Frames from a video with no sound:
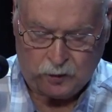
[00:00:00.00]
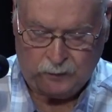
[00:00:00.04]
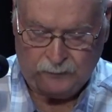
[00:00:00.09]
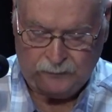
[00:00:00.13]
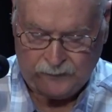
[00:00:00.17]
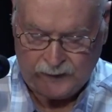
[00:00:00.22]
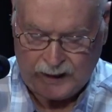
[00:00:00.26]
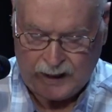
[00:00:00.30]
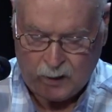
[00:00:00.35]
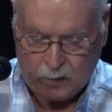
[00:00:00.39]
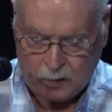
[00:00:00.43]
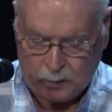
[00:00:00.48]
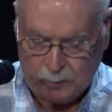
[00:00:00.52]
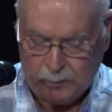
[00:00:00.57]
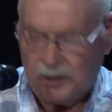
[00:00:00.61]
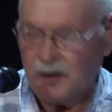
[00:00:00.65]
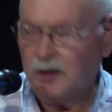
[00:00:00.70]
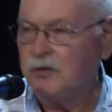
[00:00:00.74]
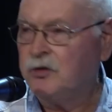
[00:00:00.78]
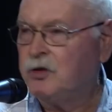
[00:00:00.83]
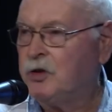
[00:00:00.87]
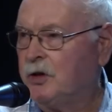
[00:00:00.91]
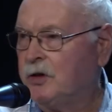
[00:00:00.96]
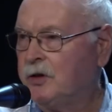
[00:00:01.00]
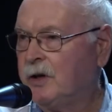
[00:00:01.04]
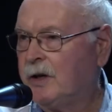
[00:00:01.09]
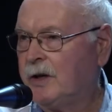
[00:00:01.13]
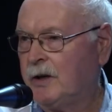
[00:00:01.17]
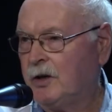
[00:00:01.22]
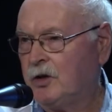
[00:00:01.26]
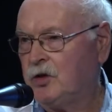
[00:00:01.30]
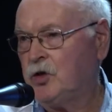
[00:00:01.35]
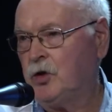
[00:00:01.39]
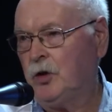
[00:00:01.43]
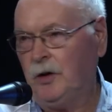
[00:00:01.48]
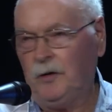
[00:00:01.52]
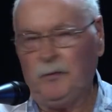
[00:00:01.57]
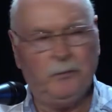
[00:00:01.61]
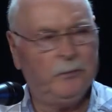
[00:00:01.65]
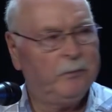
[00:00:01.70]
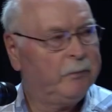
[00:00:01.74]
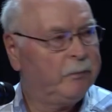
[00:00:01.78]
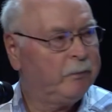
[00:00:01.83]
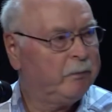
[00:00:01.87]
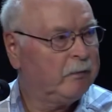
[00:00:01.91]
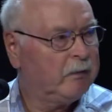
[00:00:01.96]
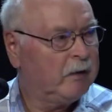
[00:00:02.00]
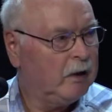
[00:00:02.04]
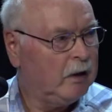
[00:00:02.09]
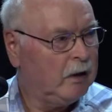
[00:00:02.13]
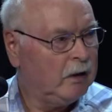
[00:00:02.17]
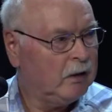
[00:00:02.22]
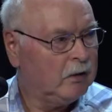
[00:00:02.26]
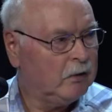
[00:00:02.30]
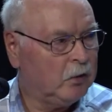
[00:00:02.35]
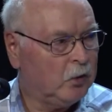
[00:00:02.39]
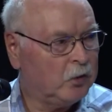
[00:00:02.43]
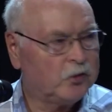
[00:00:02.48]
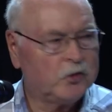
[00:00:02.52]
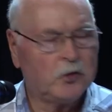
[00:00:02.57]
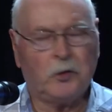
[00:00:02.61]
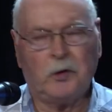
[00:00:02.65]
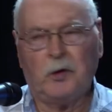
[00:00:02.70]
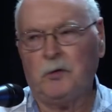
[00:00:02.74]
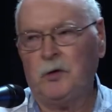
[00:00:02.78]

and flour bins in the kitchen. Those are